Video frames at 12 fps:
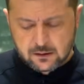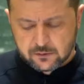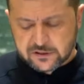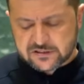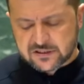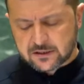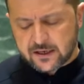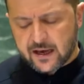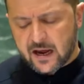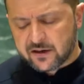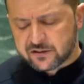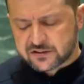
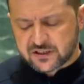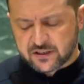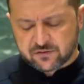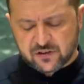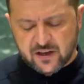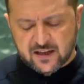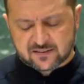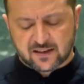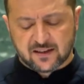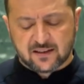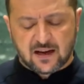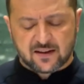Recently, I received yet
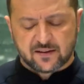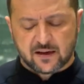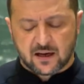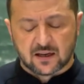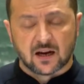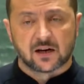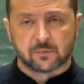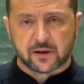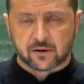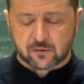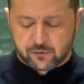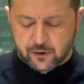another
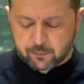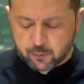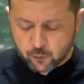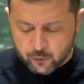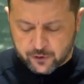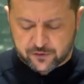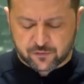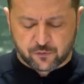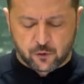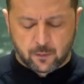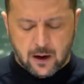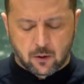alarming report
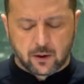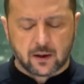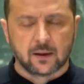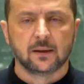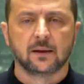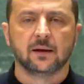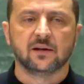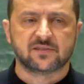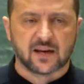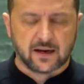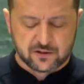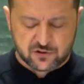from our
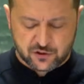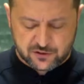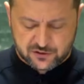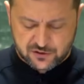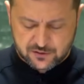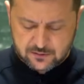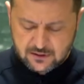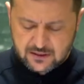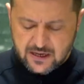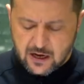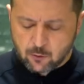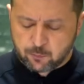intelligence.
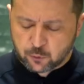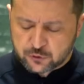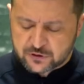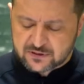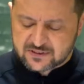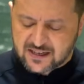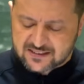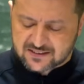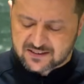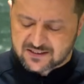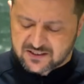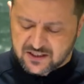Now Putin
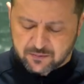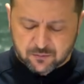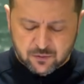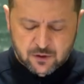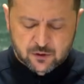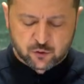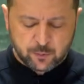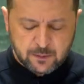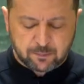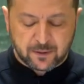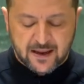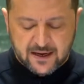does seem to
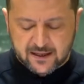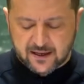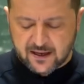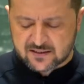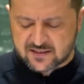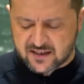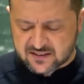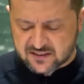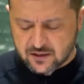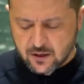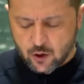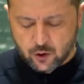be planning
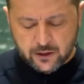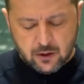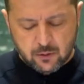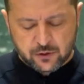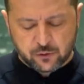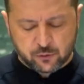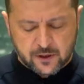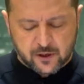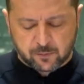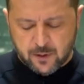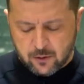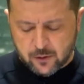attacks on our
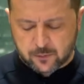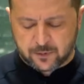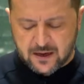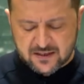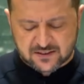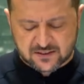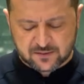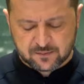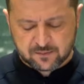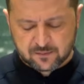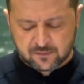nuclear power plants